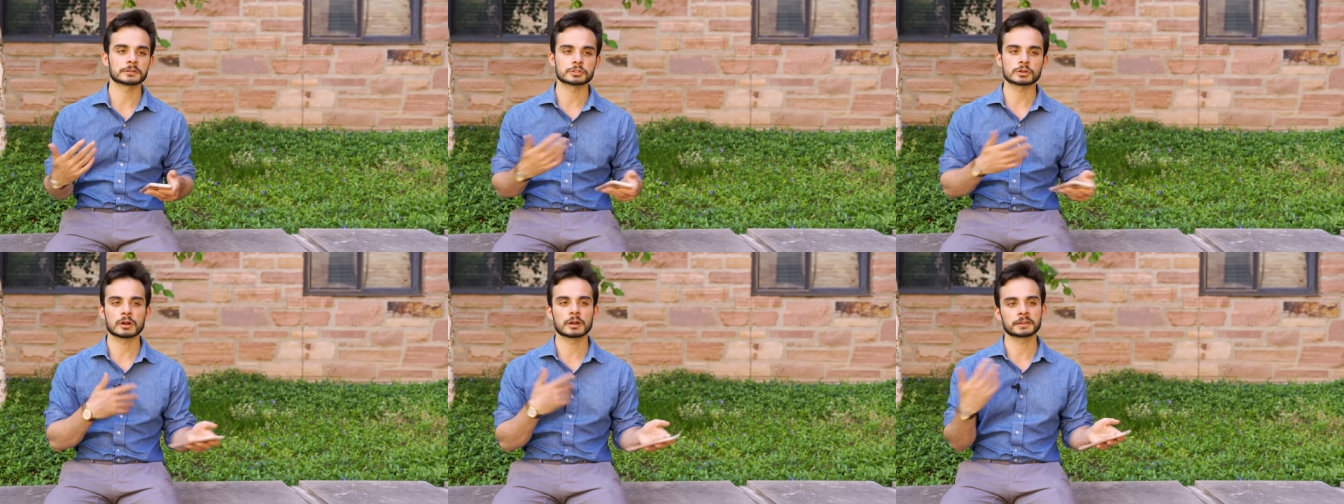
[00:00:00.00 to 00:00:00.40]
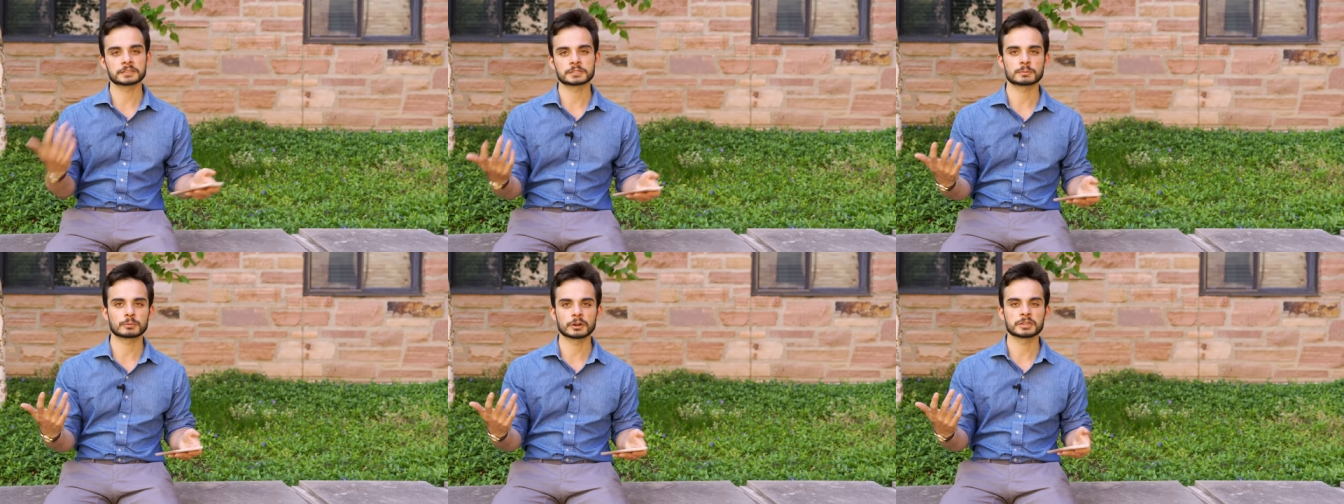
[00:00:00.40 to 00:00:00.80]
drawing
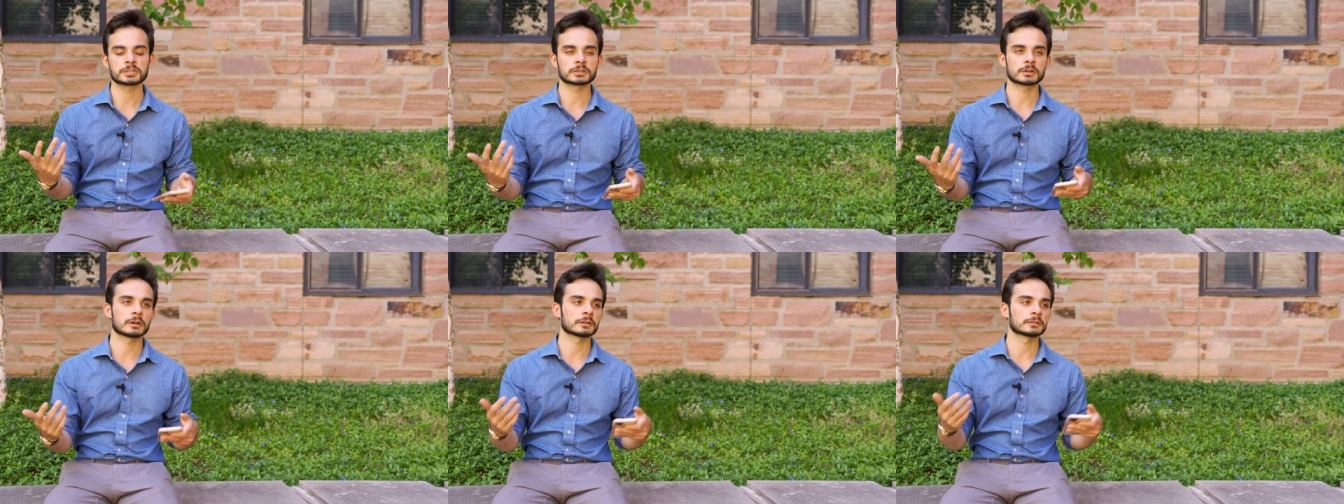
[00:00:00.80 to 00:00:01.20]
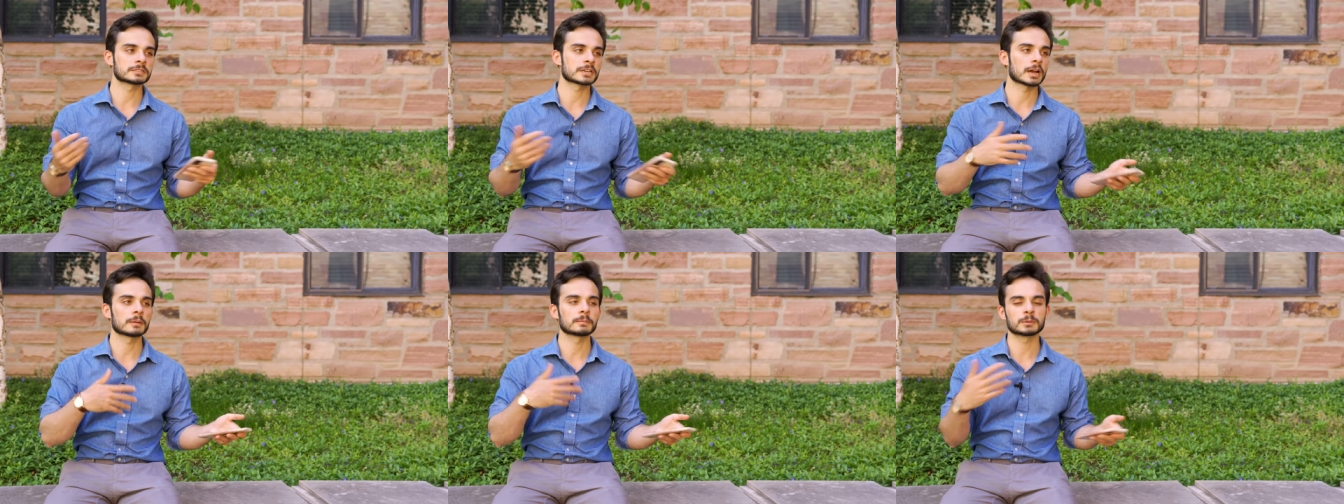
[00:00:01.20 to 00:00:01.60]
inspiration on
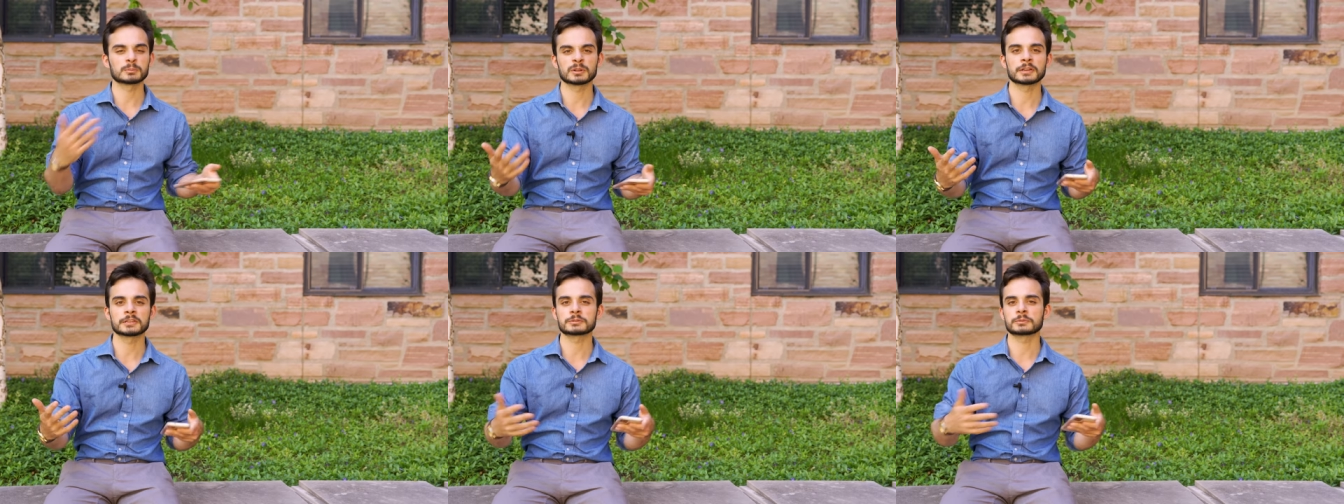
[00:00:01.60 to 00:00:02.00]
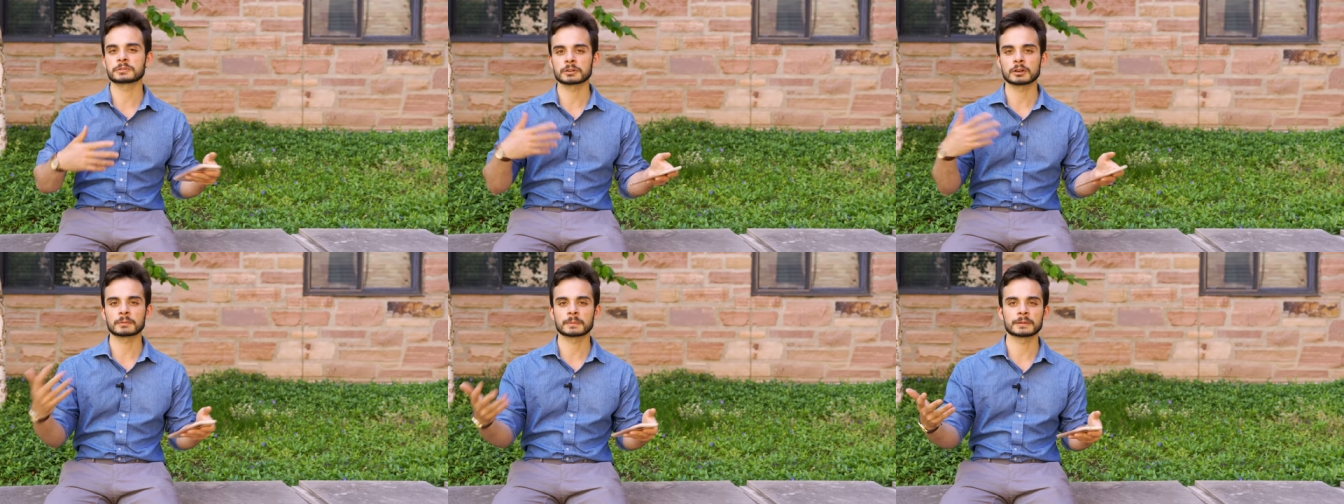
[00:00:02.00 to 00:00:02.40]
time and place when we
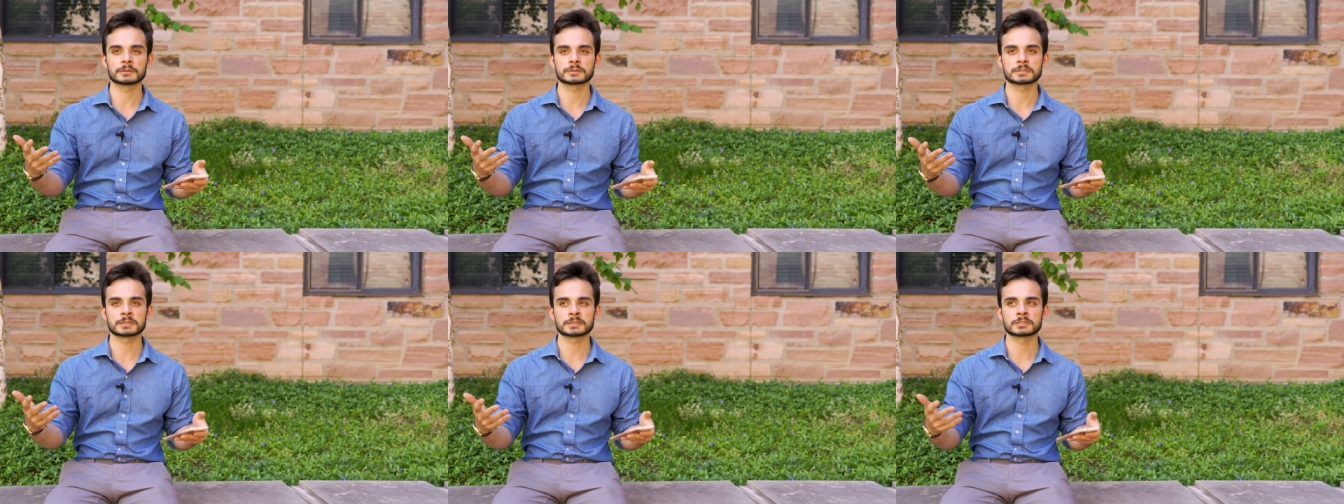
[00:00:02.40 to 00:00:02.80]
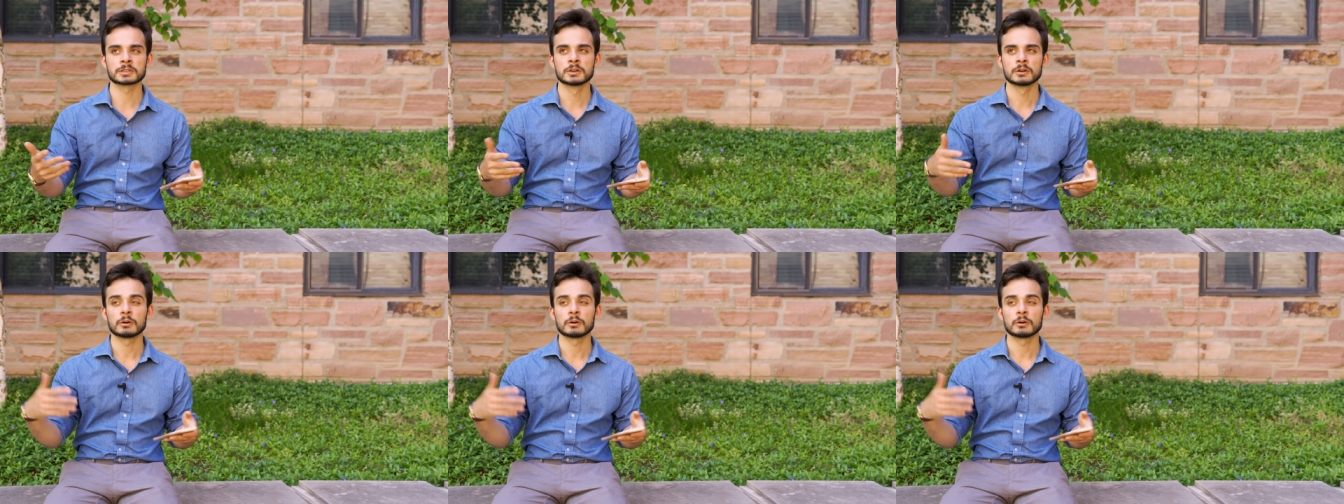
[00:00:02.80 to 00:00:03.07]
talk about those things,